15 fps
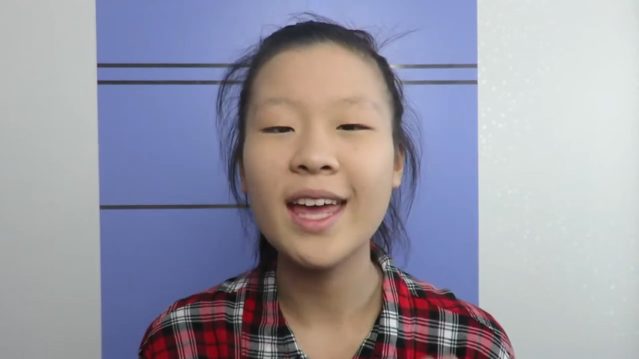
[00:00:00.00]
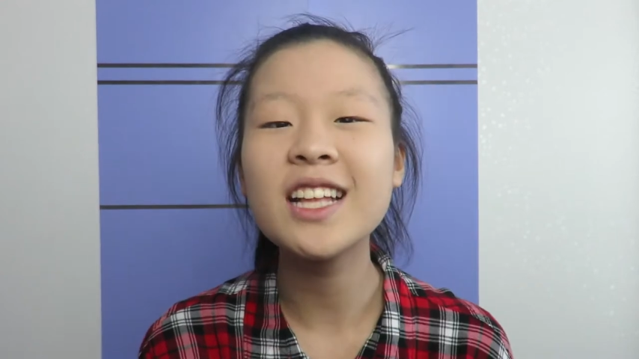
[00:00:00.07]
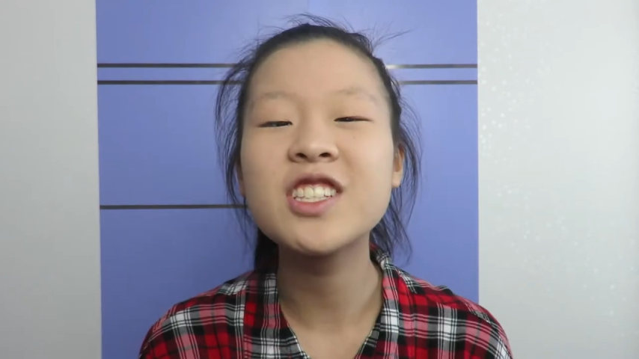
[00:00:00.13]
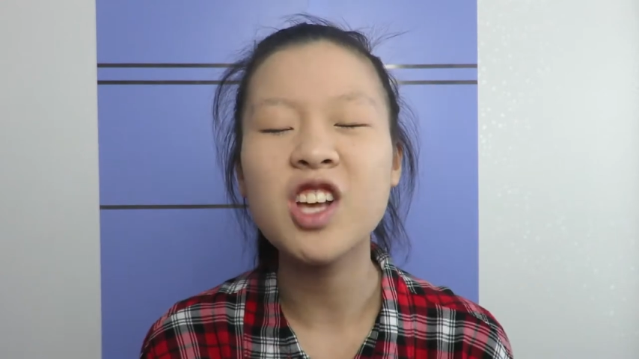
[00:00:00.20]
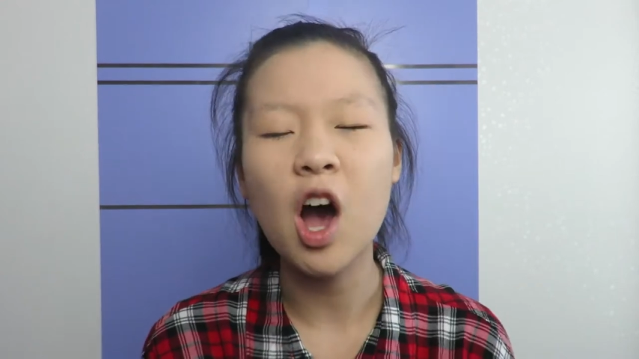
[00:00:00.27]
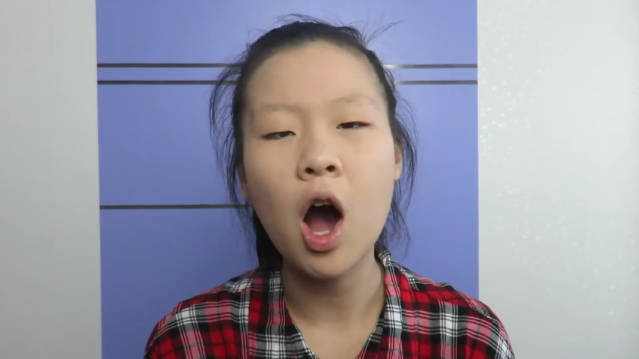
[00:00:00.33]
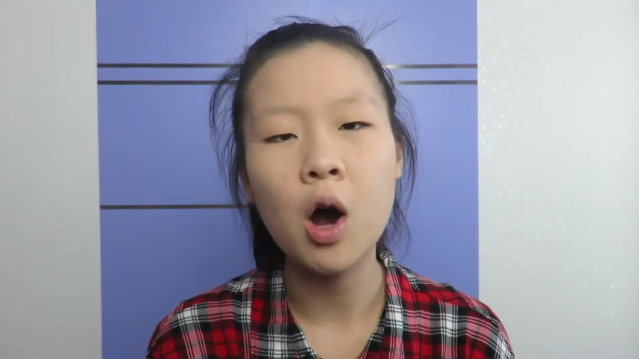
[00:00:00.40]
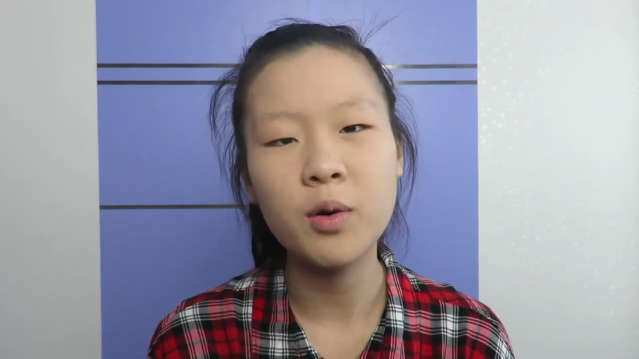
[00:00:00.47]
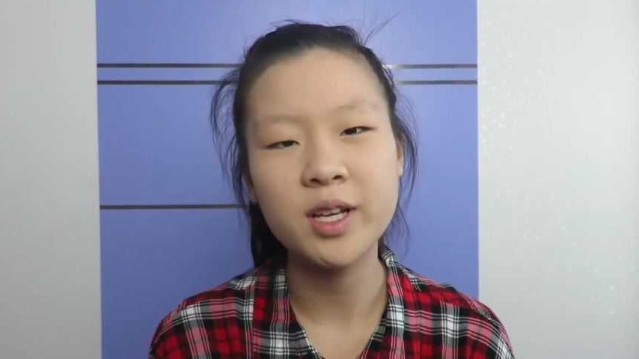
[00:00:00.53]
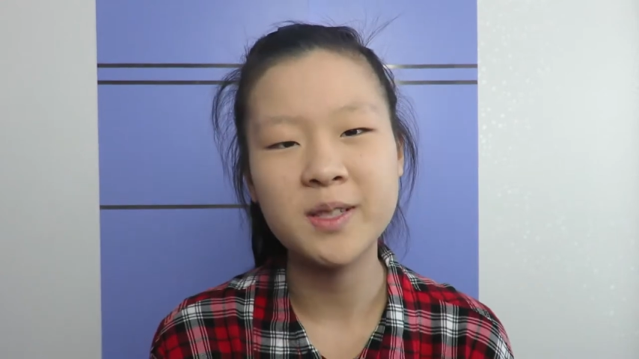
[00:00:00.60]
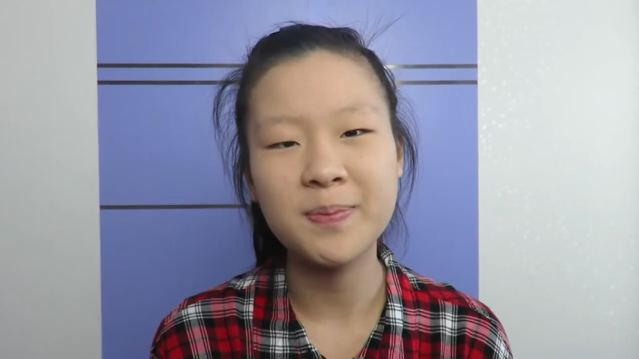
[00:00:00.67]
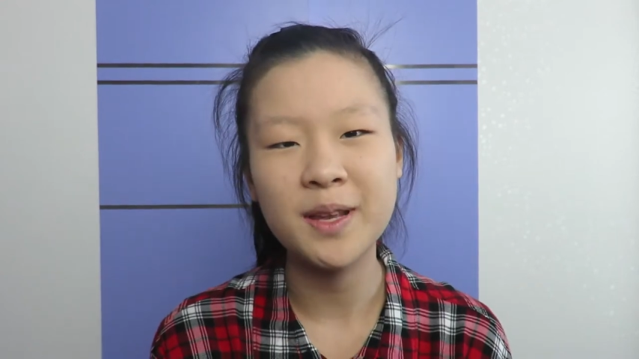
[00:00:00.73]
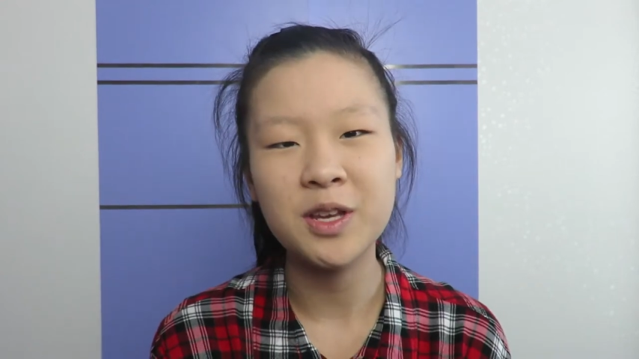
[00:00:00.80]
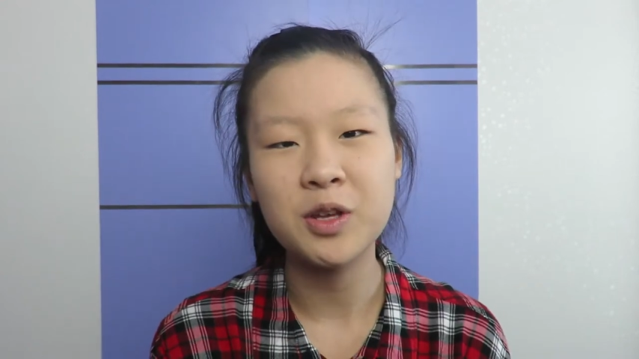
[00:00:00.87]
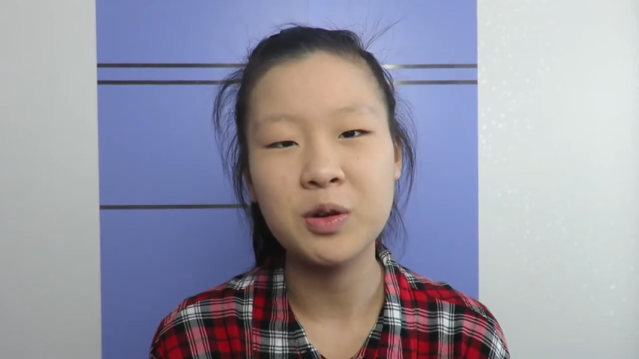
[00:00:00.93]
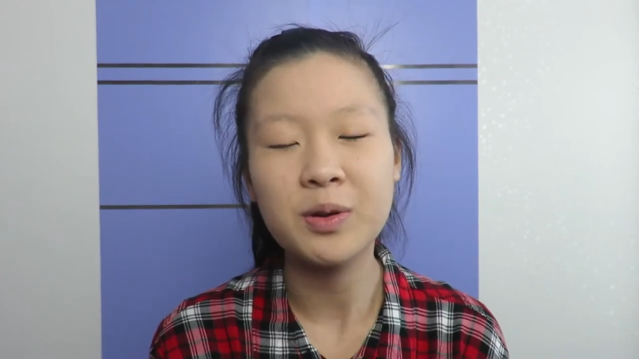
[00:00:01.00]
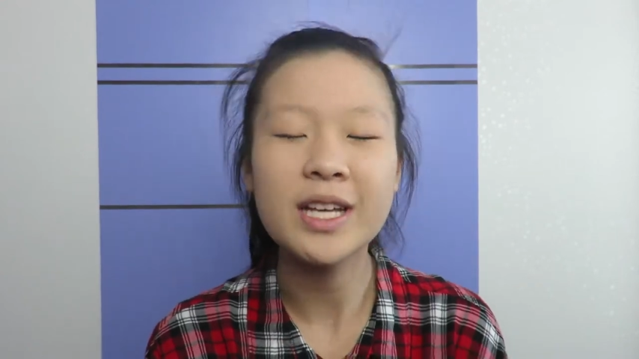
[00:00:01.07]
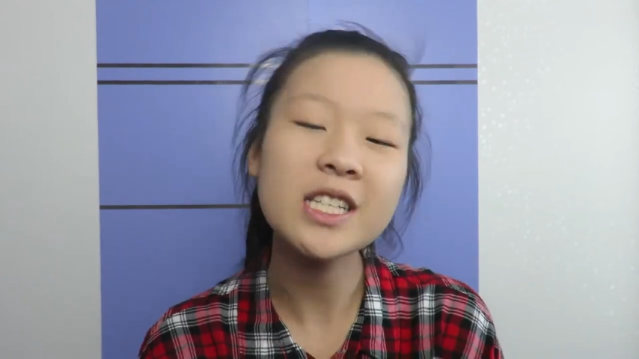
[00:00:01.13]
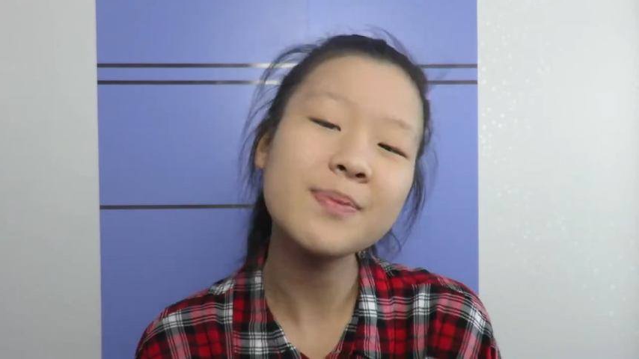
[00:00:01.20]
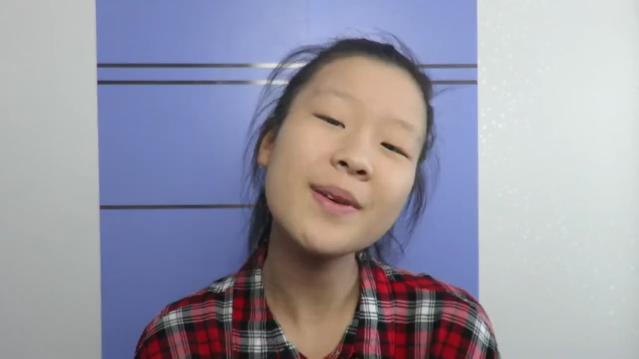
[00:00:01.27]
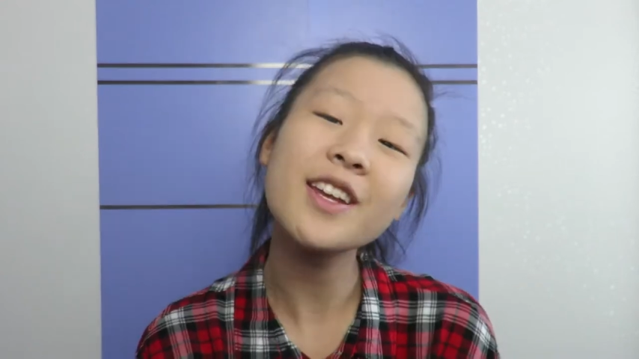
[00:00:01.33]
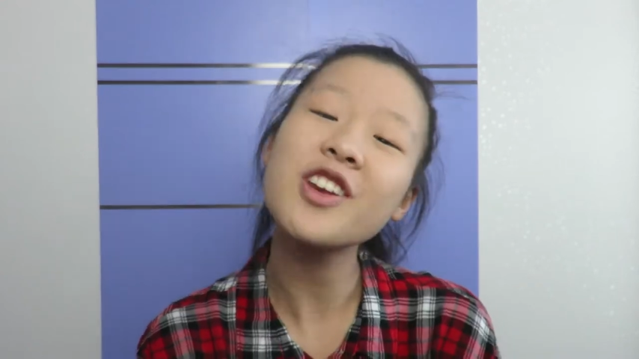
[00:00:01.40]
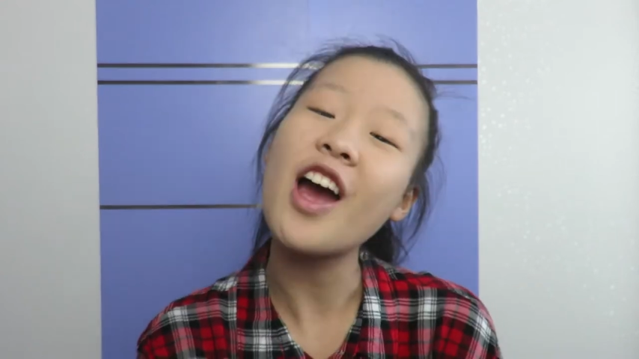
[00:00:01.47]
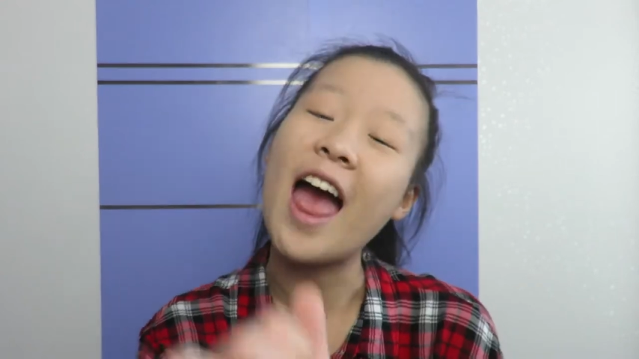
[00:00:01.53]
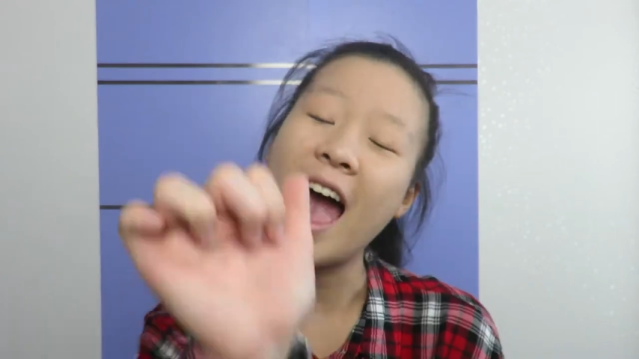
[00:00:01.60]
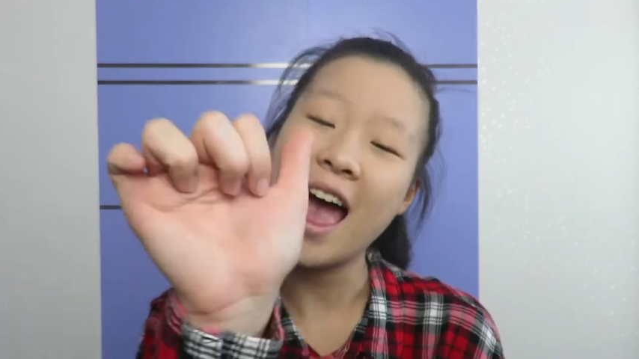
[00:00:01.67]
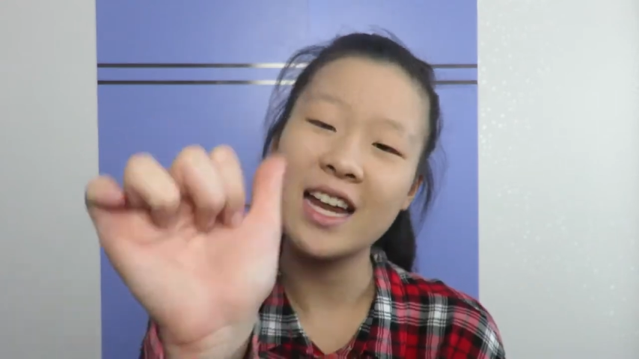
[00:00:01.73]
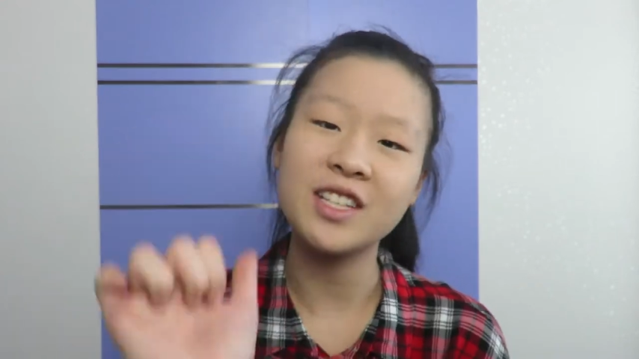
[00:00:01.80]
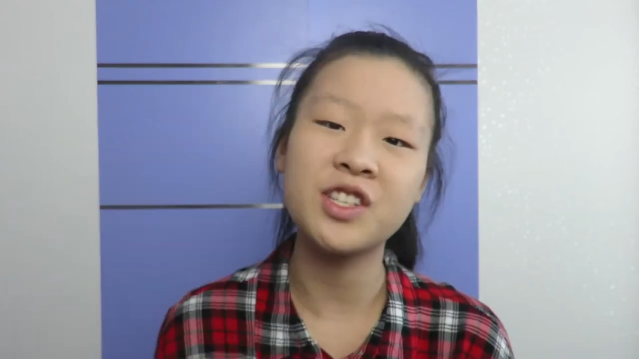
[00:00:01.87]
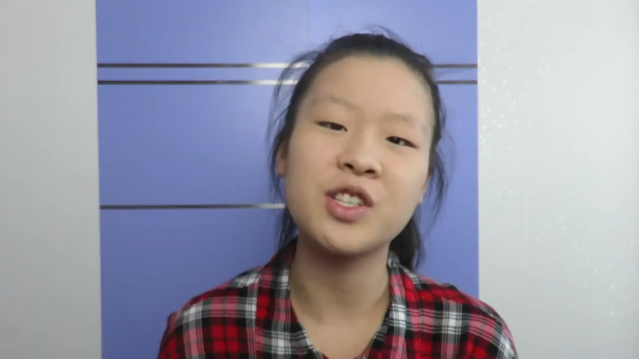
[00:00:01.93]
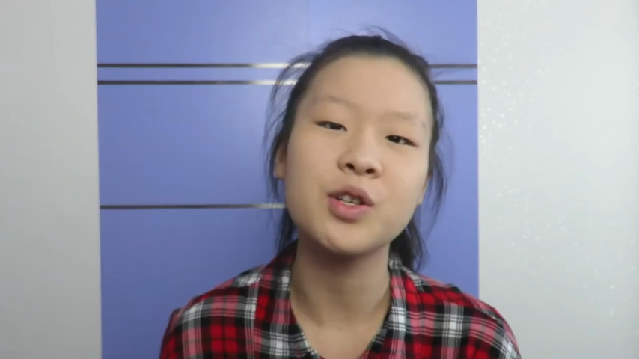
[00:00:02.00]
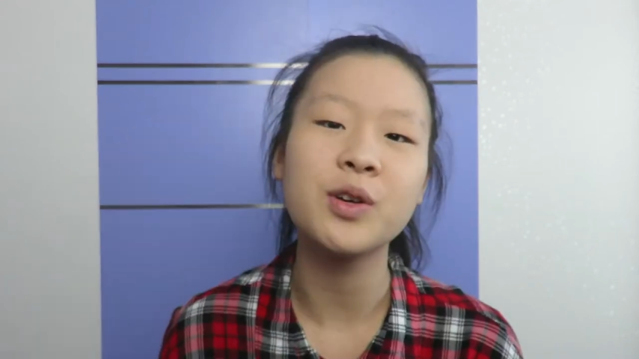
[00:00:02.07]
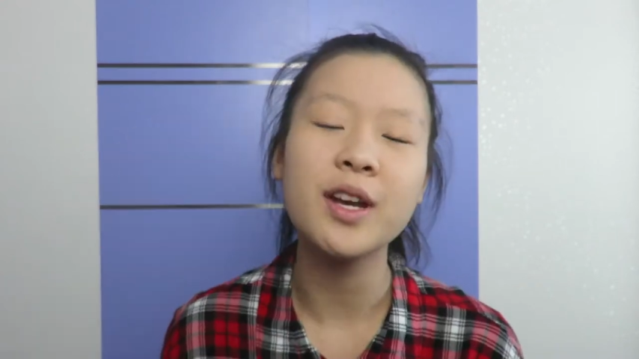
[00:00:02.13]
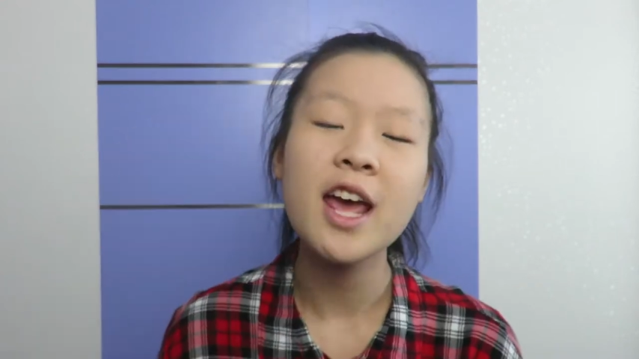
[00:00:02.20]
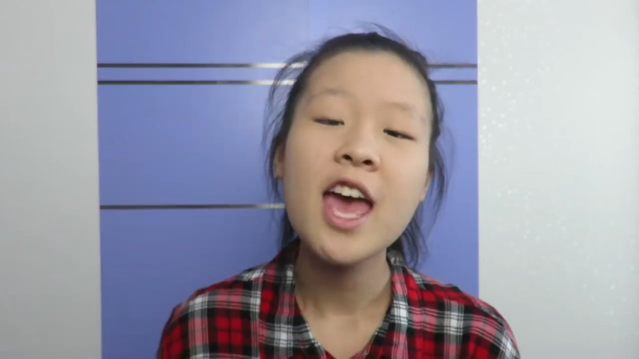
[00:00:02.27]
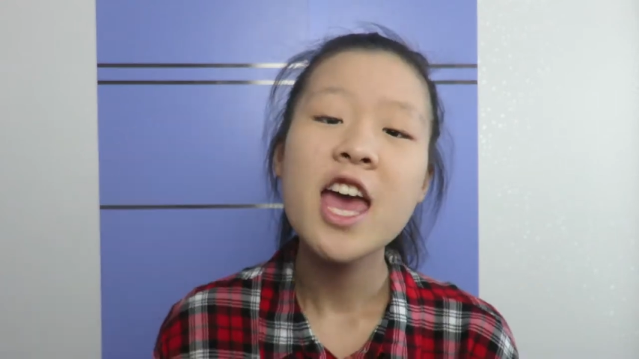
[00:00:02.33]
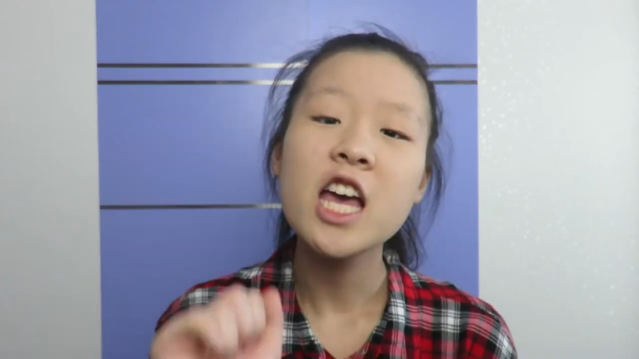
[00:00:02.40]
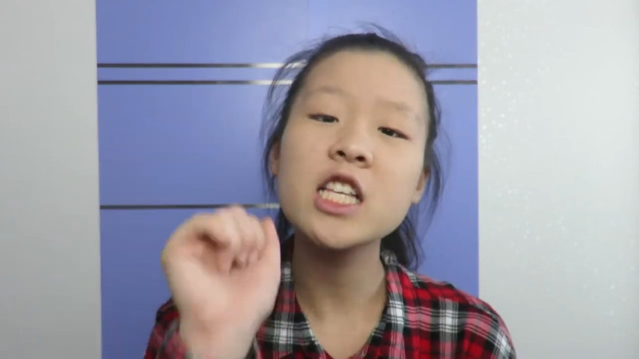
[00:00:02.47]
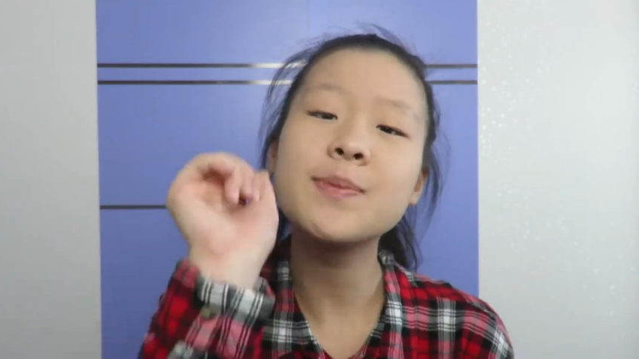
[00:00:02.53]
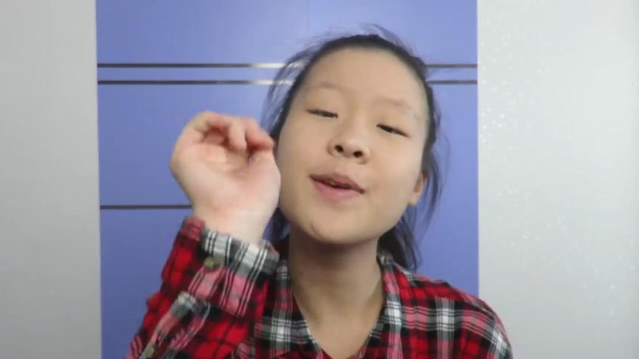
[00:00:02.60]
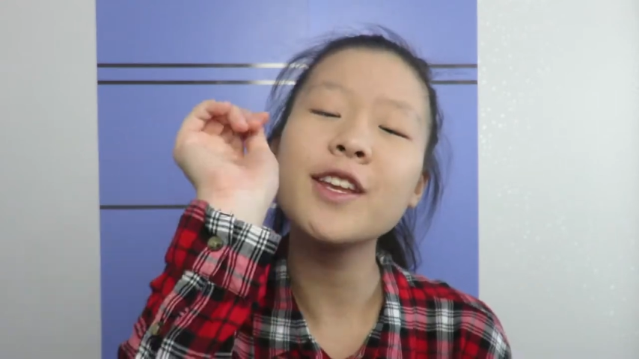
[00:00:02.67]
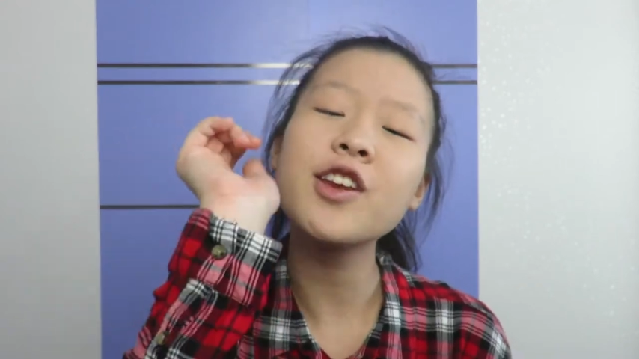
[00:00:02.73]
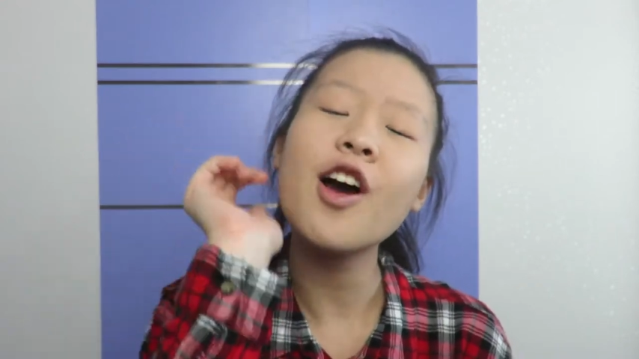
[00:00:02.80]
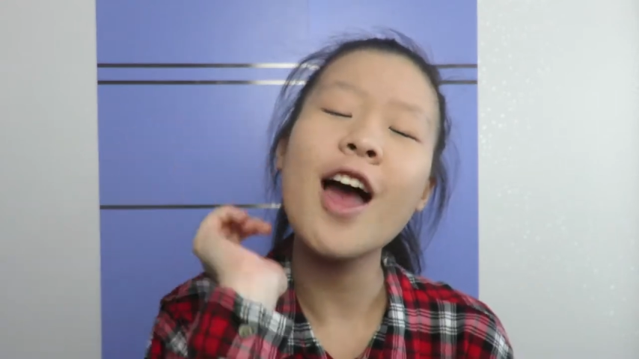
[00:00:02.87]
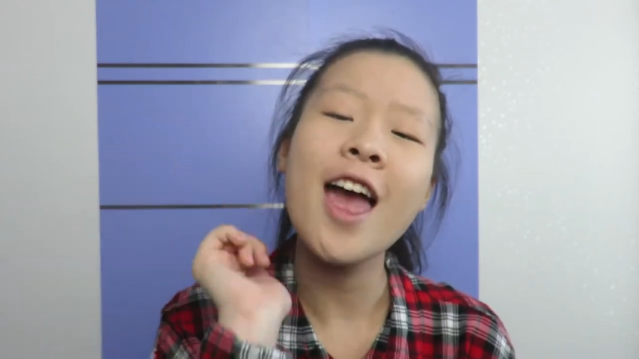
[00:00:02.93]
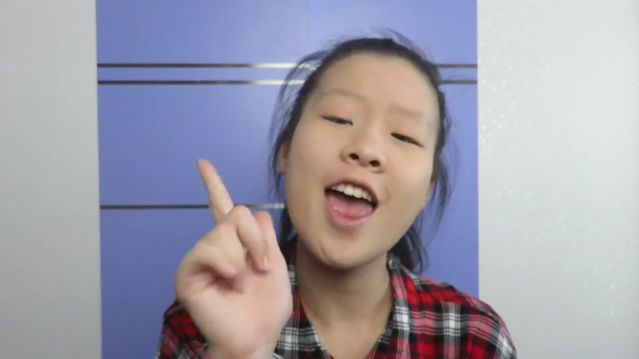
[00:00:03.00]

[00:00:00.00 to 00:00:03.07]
It's always been you. It's been your attitude, it's been your